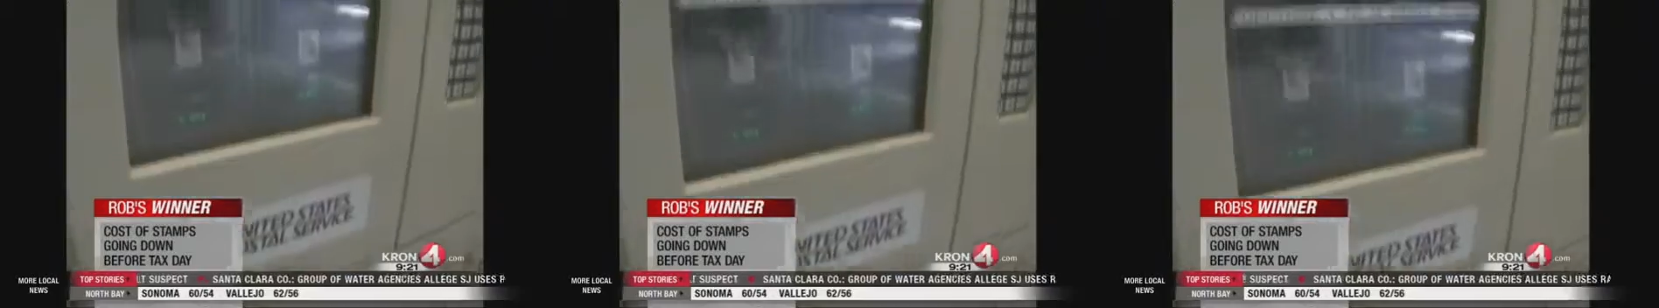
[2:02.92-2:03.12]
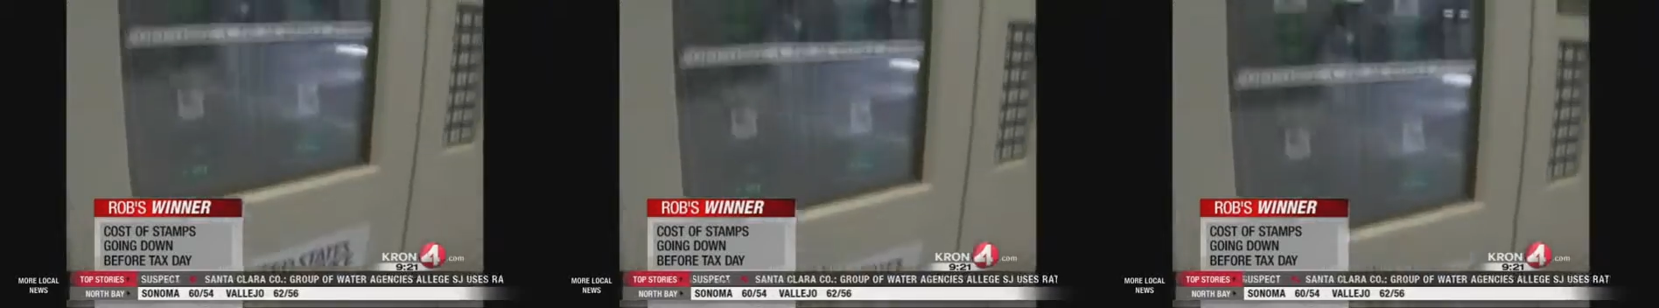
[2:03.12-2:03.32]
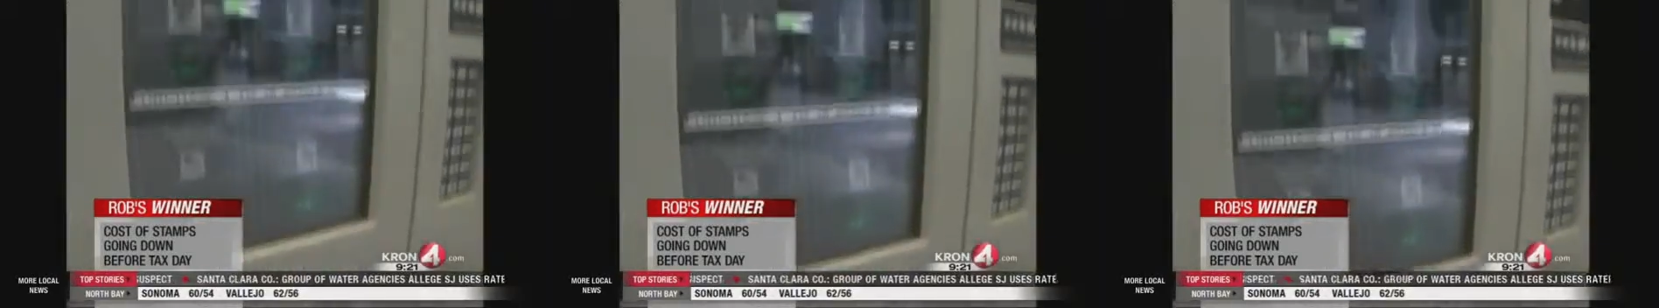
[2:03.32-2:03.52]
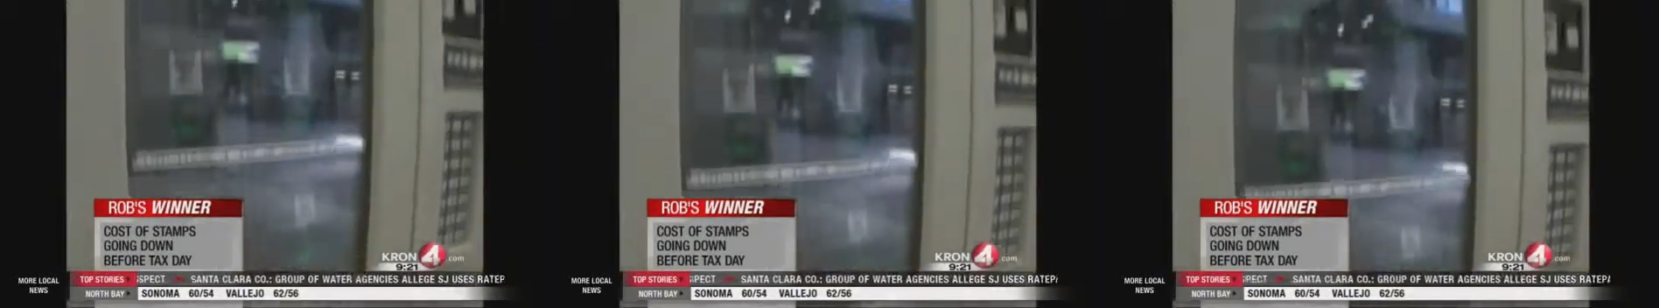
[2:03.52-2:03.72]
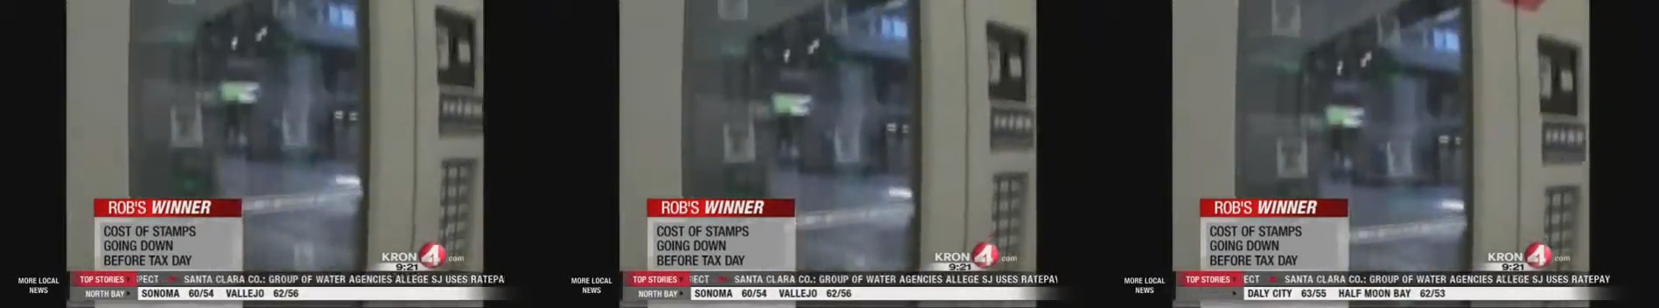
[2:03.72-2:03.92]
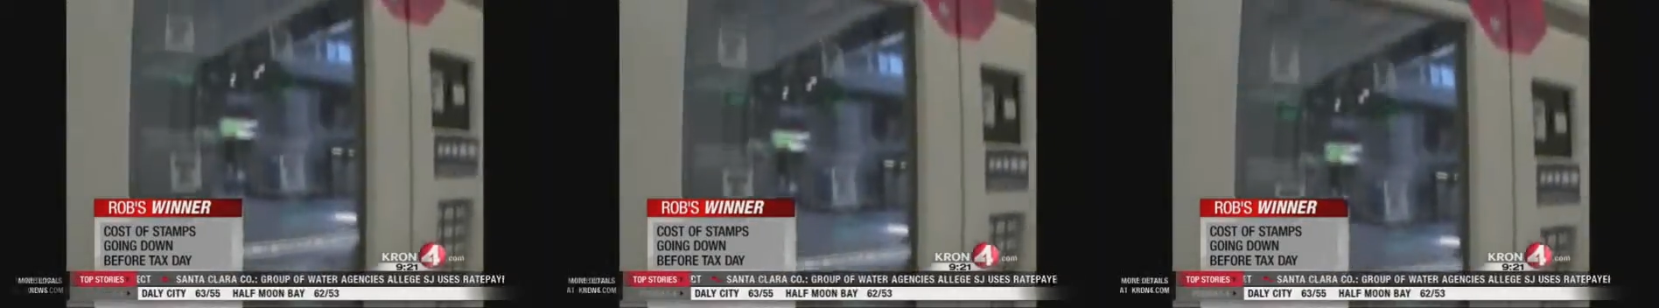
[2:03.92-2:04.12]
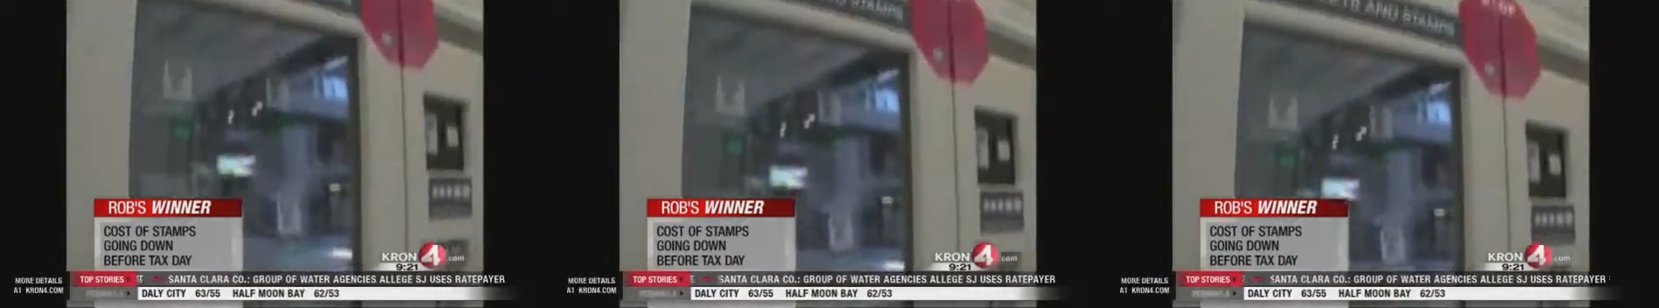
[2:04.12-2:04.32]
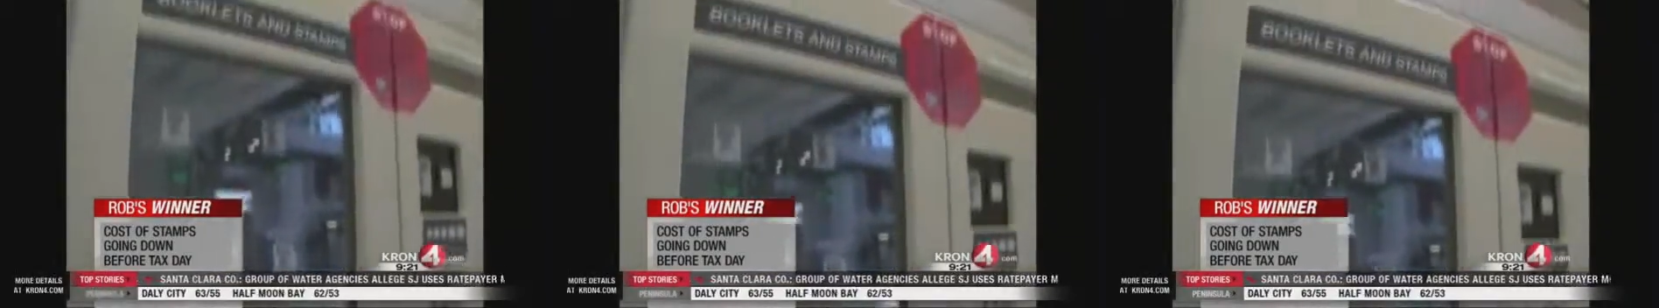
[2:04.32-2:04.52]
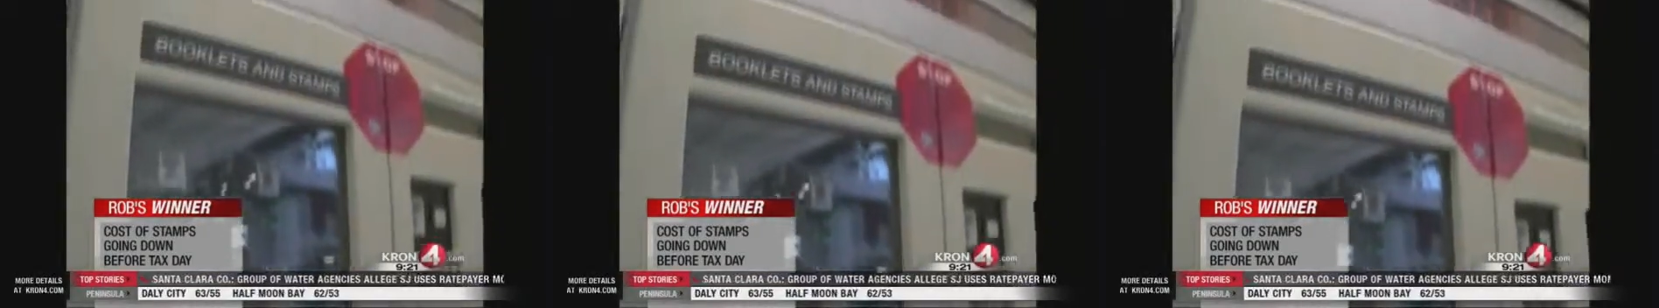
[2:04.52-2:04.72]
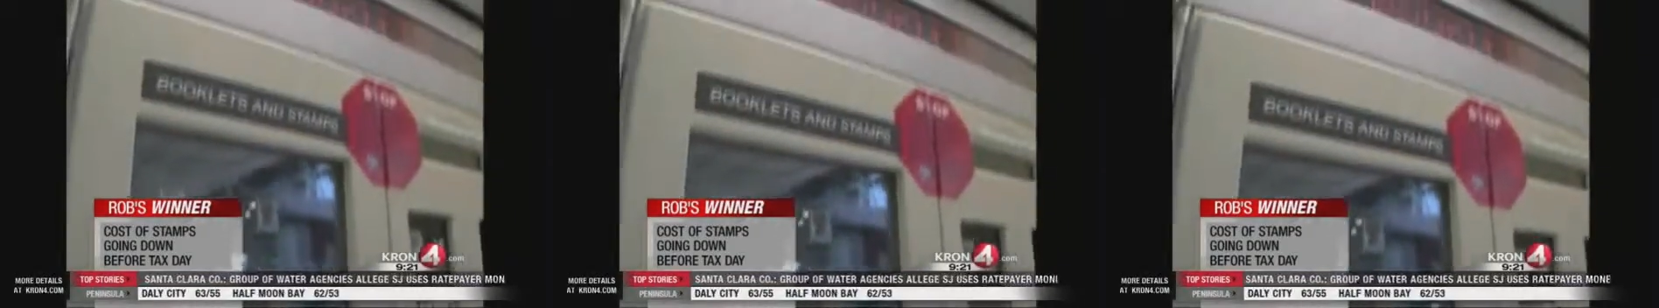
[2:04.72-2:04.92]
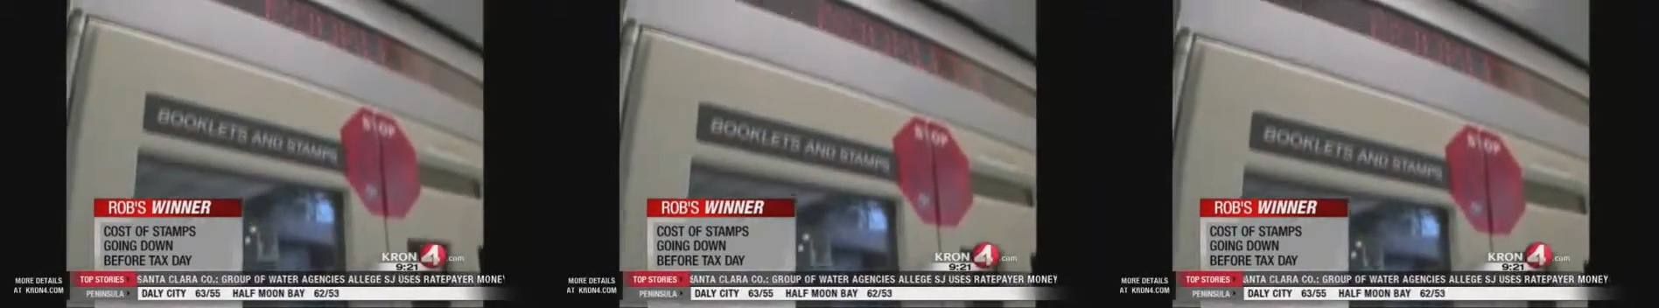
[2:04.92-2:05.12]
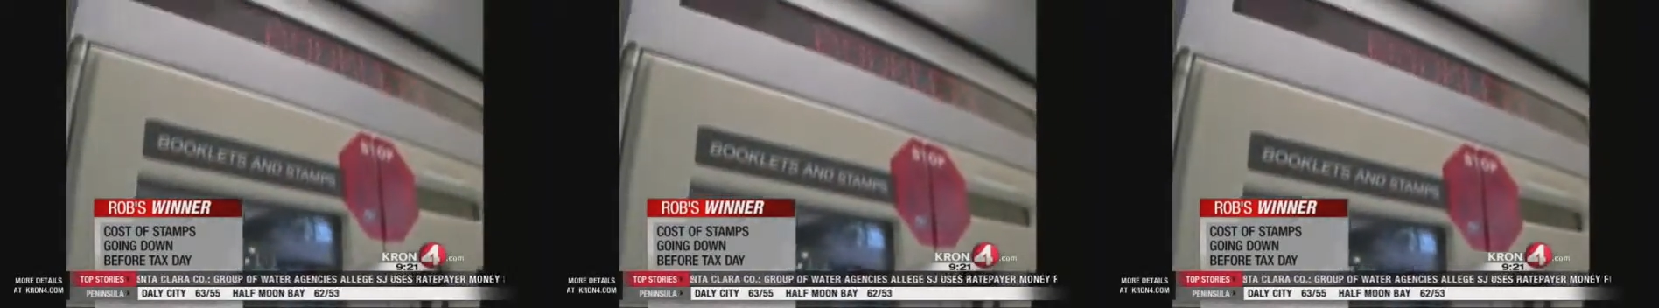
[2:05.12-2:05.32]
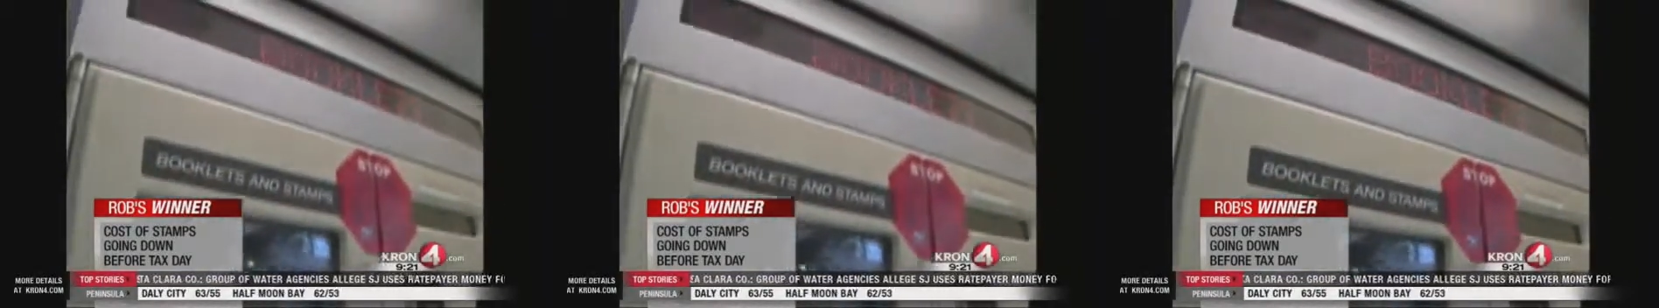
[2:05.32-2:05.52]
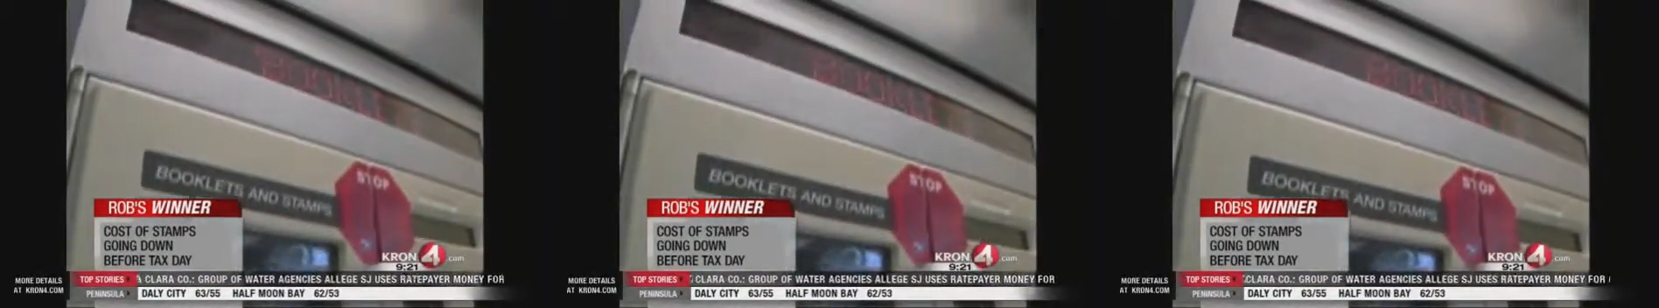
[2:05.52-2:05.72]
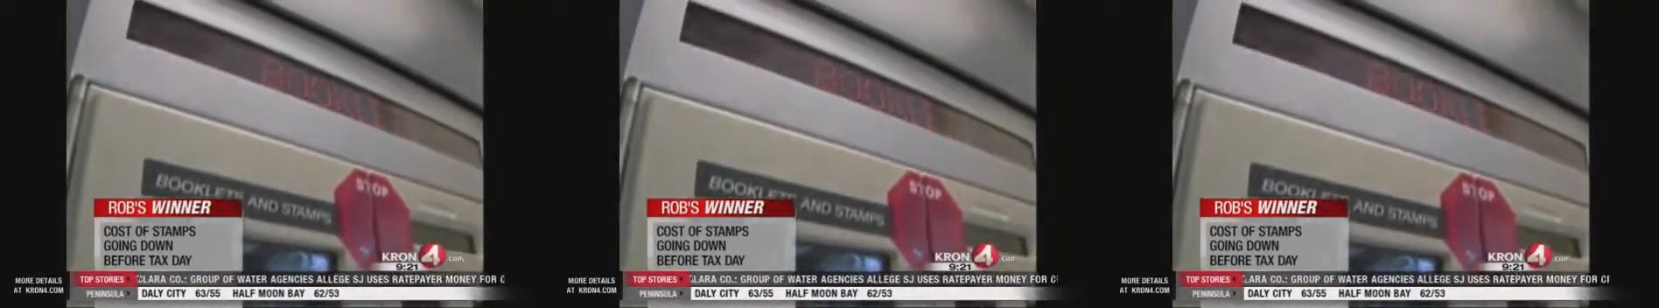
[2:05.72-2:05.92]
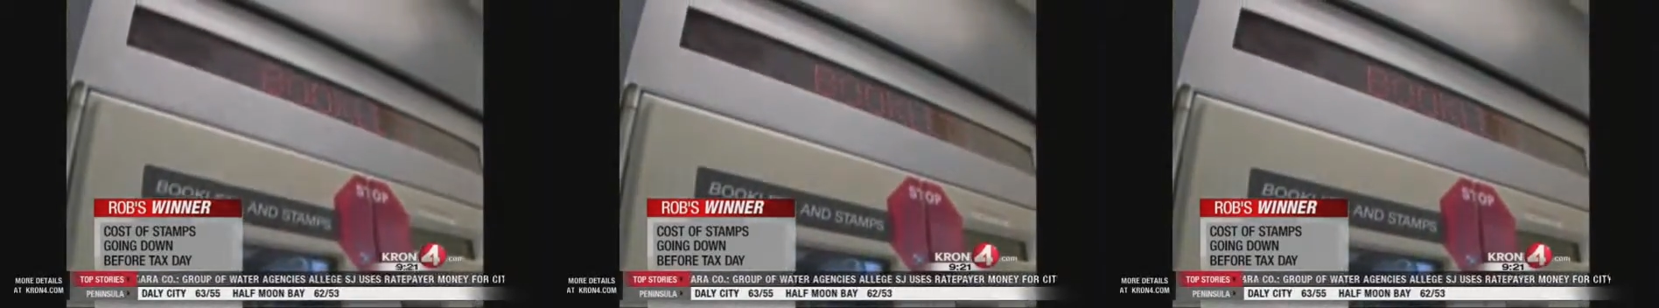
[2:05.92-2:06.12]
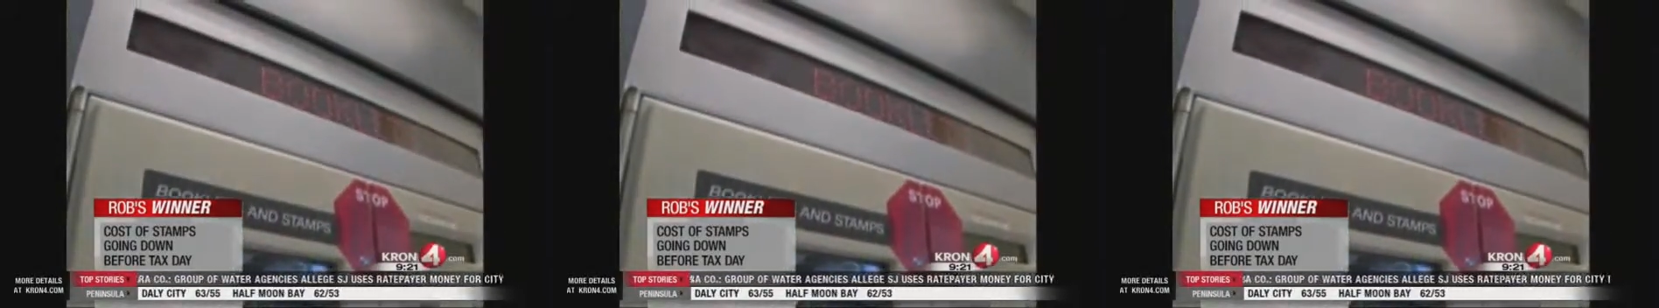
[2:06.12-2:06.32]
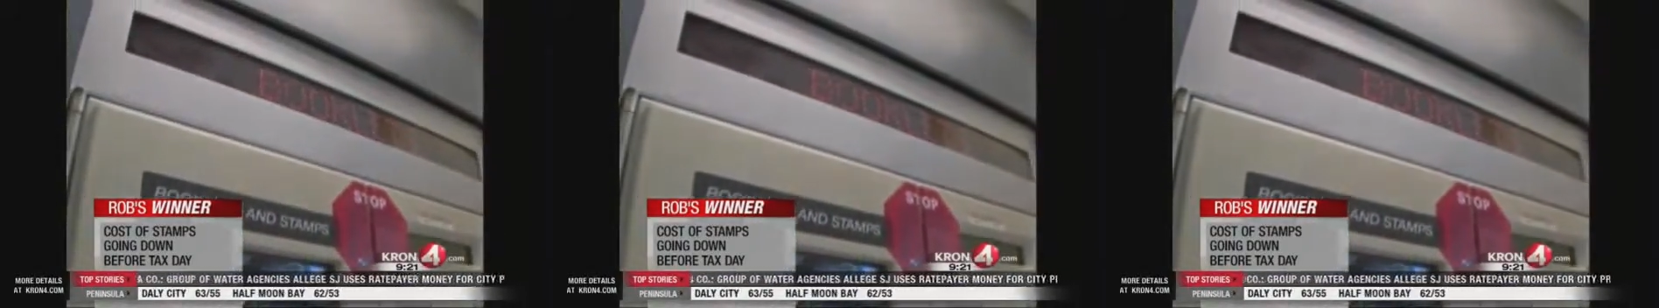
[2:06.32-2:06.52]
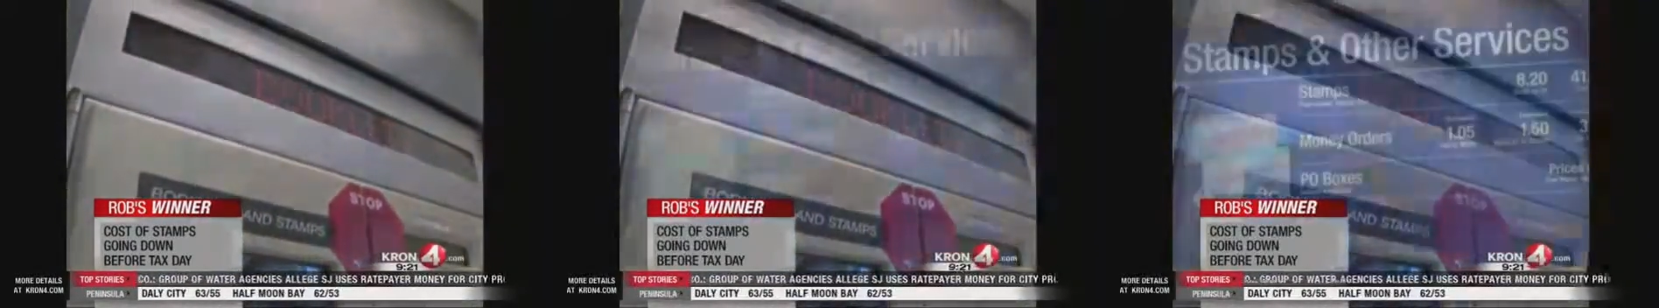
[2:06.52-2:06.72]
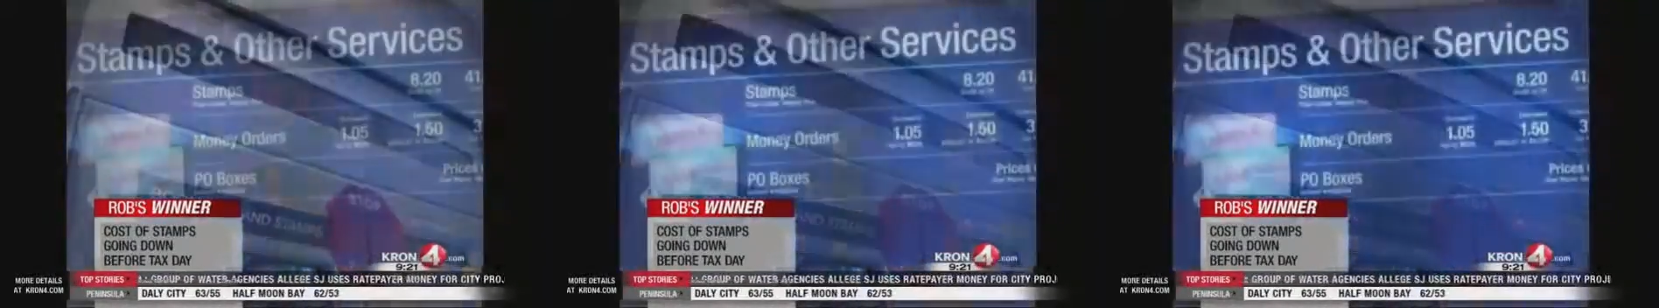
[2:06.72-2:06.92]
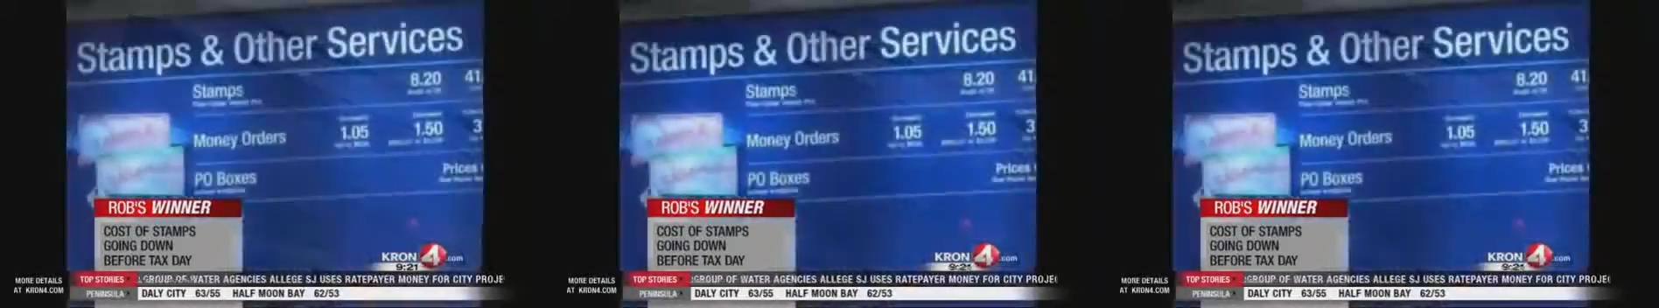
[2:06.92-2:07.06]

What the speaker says: (no speaker visible)